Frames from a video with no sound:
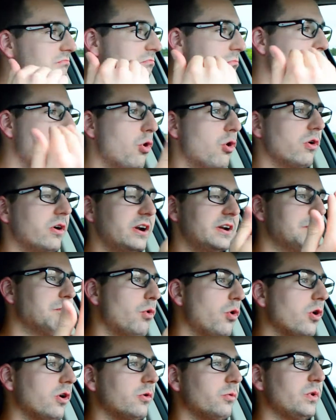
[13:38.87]
more and
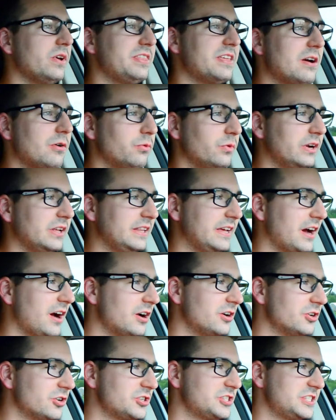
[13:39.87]
more without really
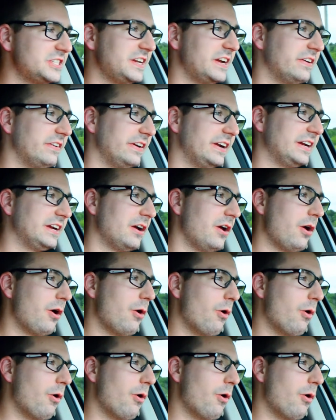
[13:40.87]
understeering